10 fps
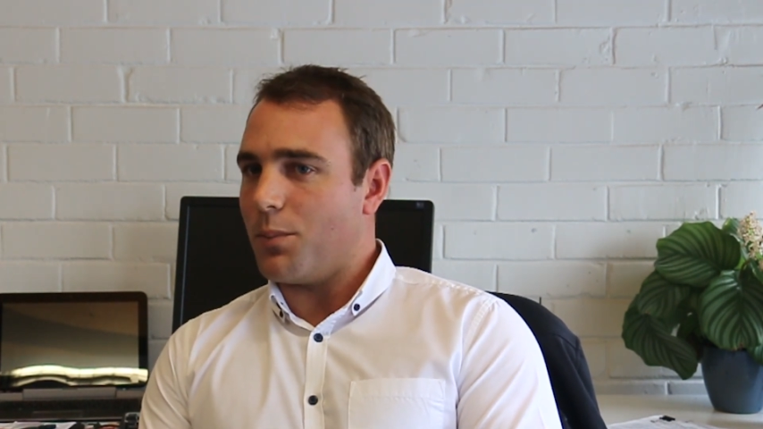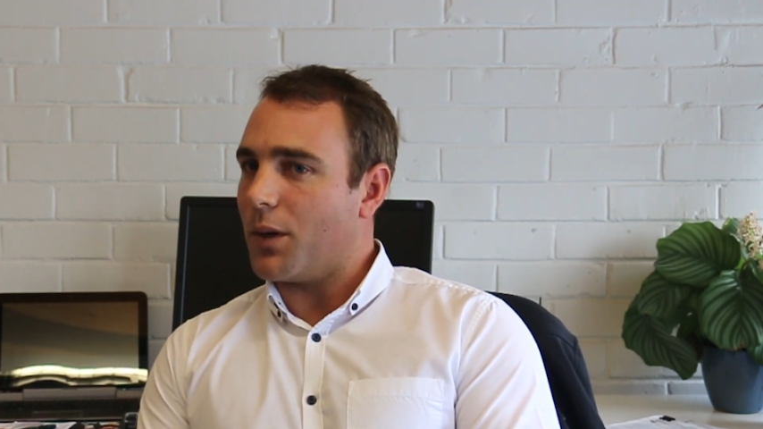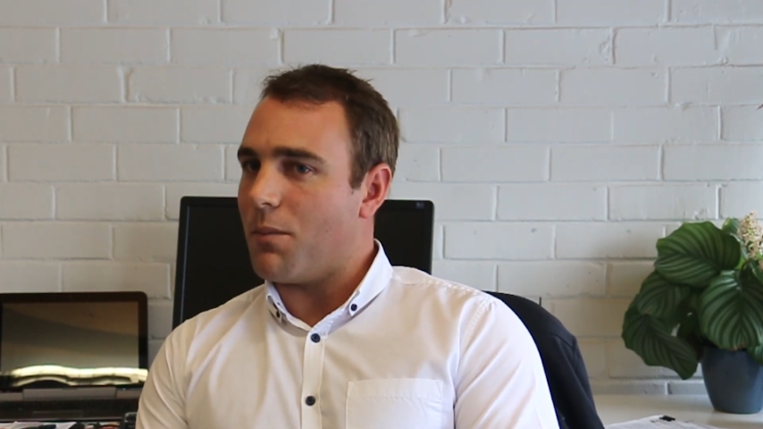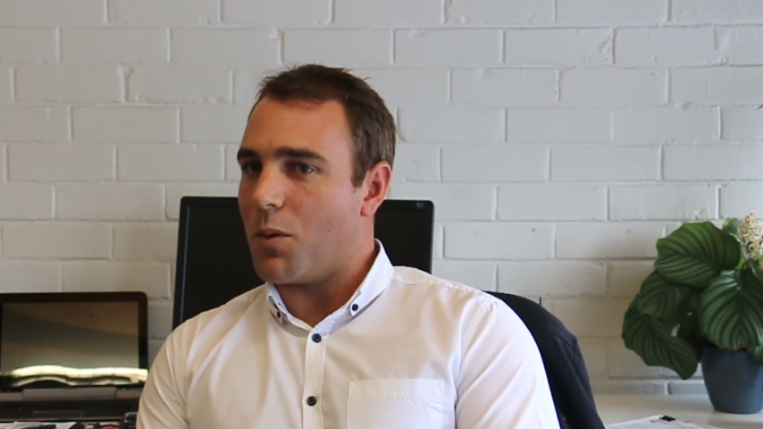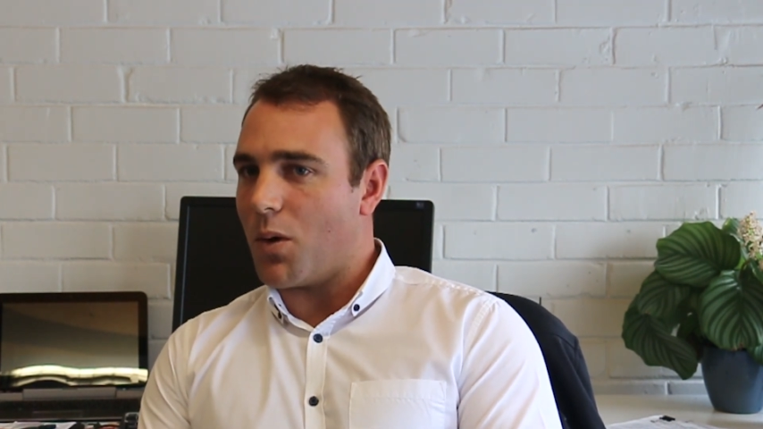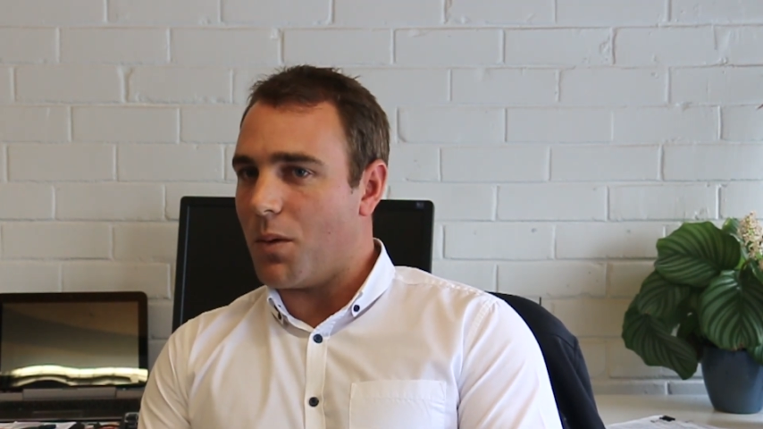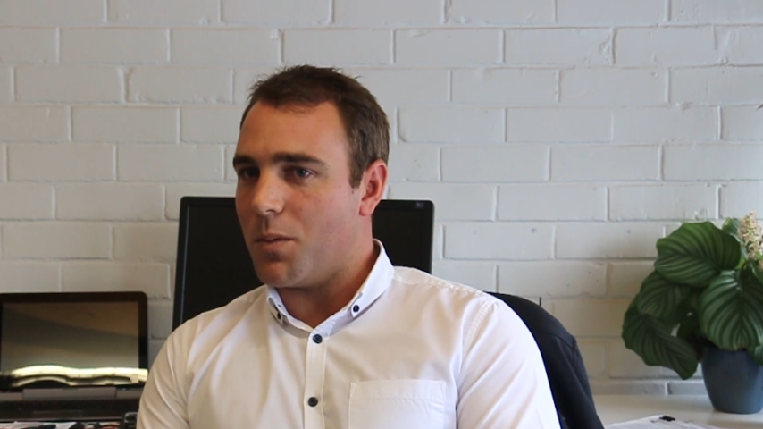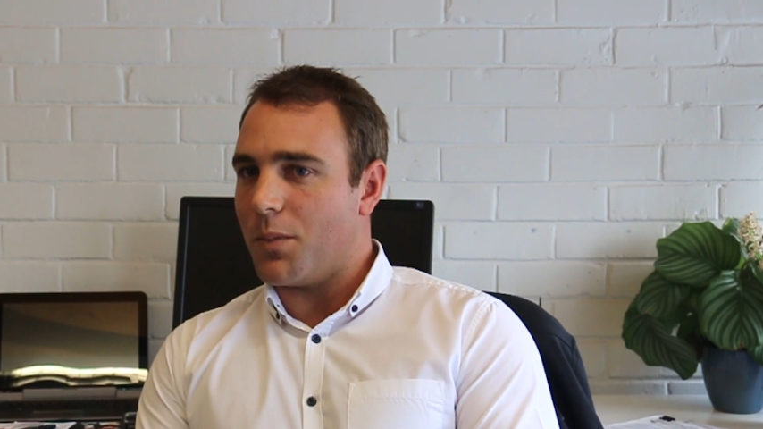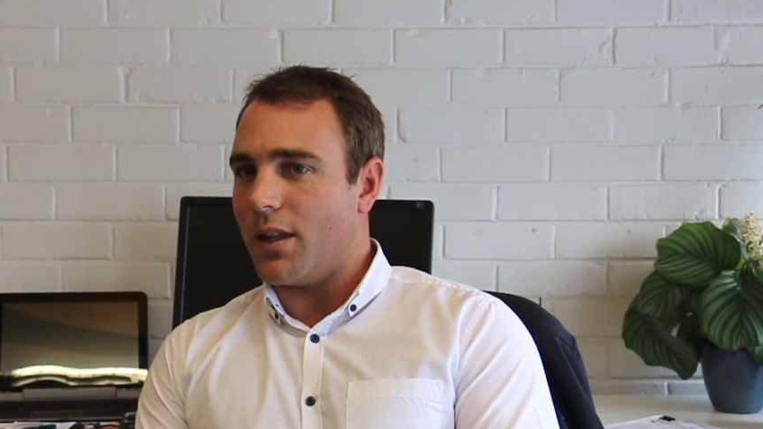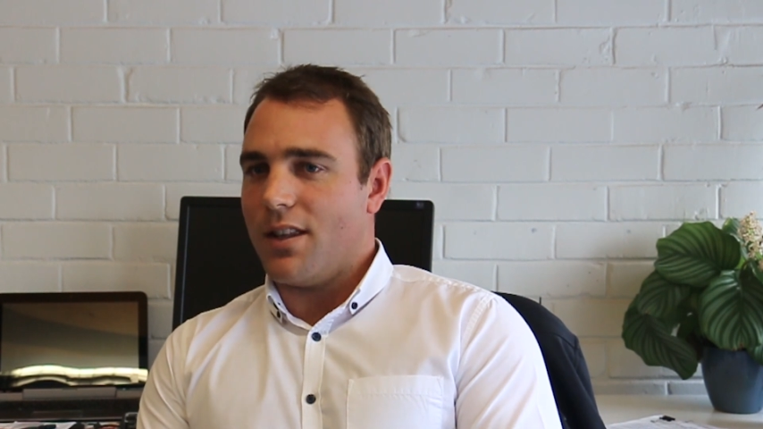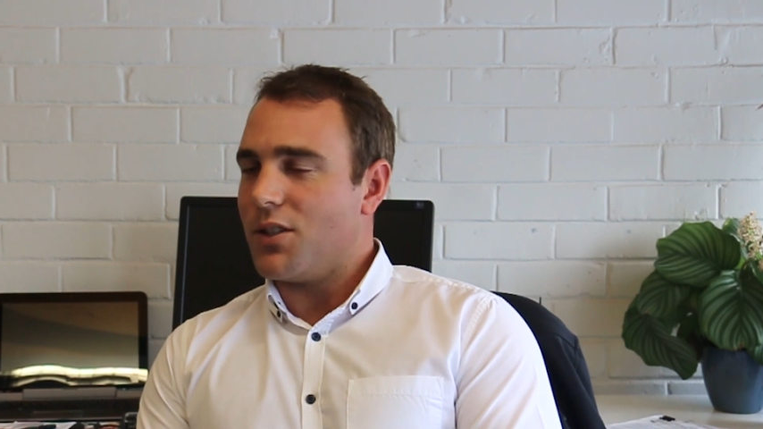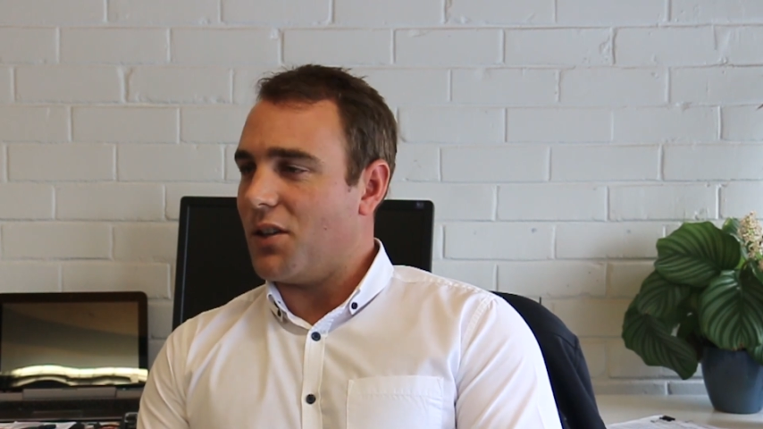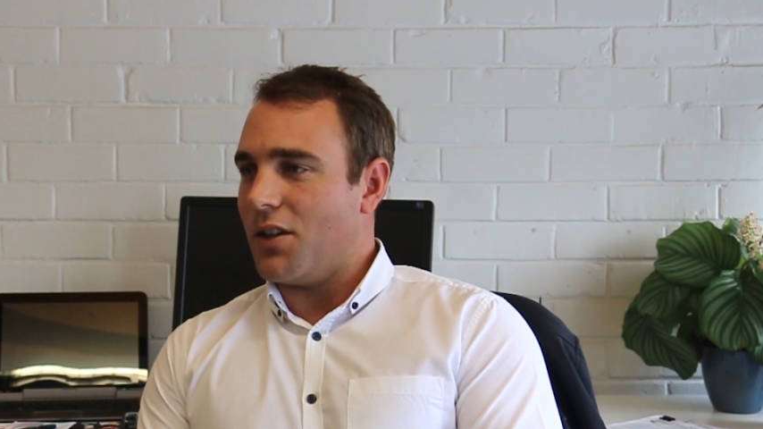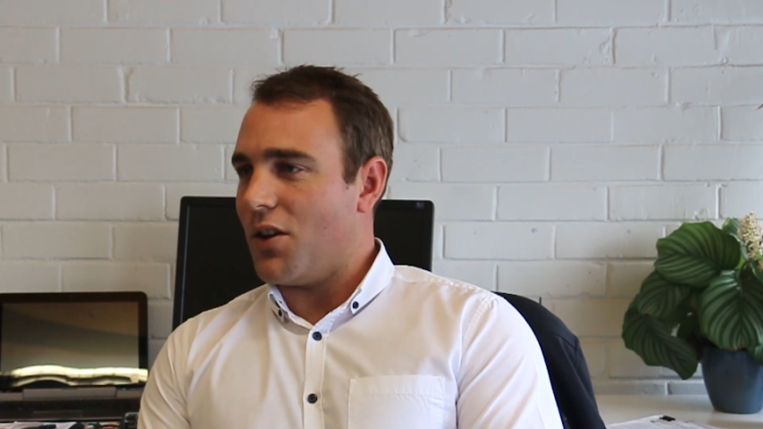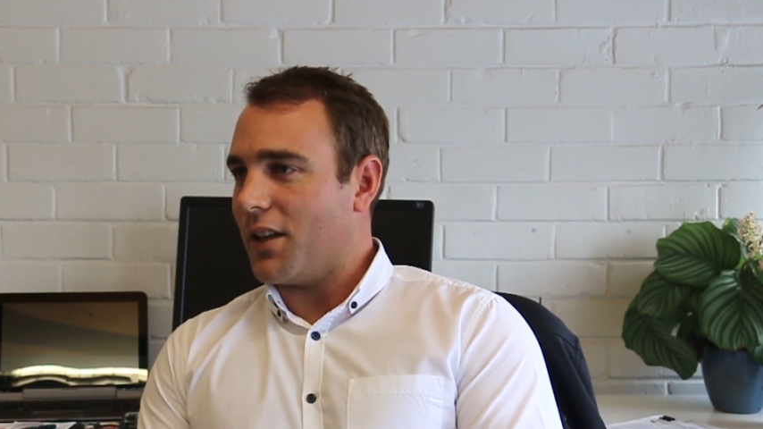become a problem, but it's
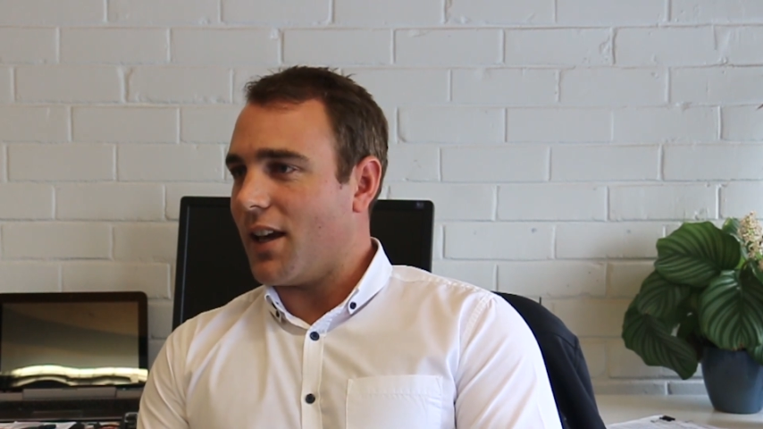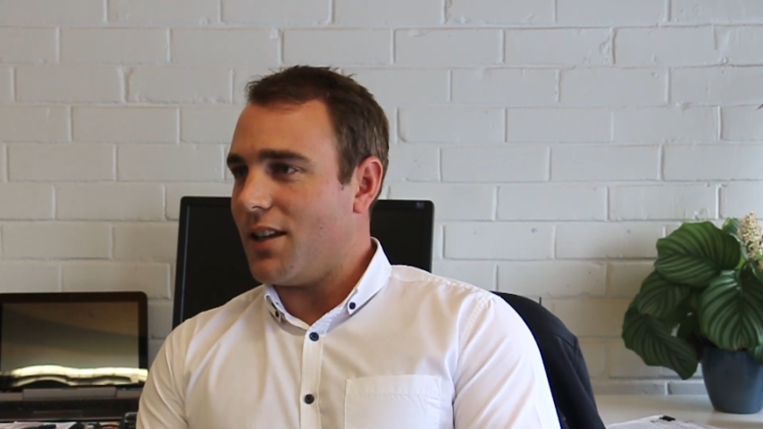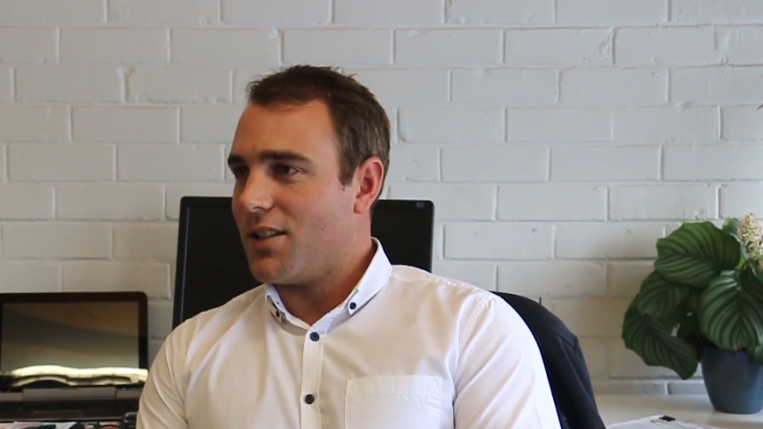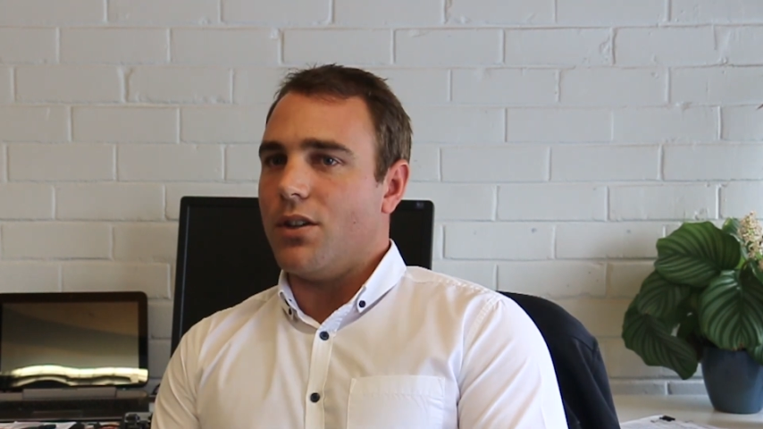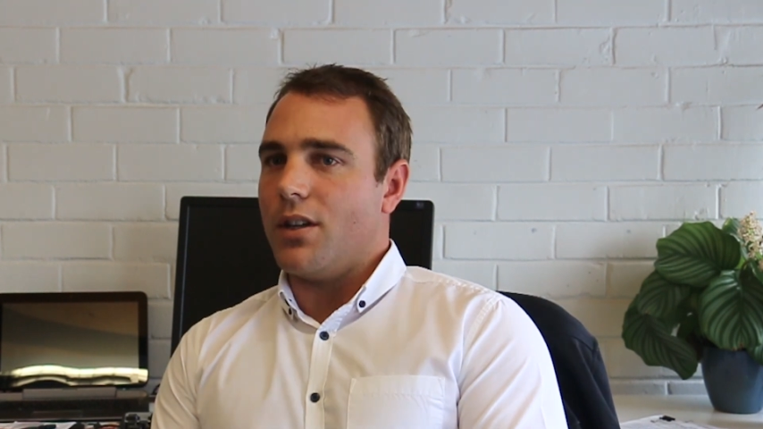certainly not the case.